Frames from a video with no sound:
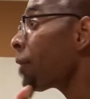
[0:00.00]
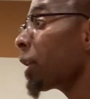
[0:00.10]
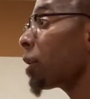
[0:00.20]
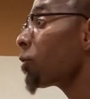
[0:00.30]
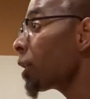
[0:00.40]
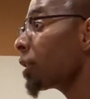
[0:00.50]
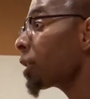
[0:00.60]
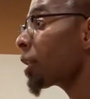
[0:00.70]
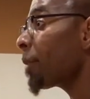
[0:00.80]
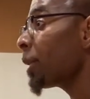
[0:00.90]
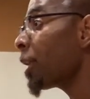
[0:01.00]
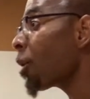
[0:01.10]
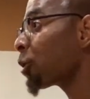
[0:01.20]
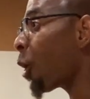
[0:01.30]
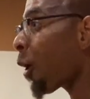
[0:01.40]
ain't no good, just let me
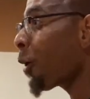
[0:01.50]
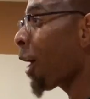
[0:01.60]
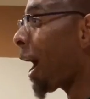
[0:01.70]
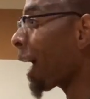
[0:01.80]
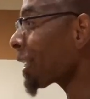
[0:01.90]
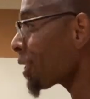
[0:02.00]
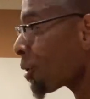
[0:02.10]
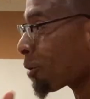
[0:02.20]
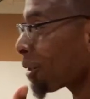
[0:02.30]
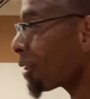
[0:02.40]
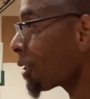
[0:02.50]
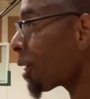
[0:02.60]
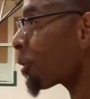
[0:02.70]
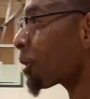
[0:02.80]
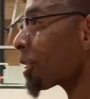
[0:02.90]
know. So I don't, don't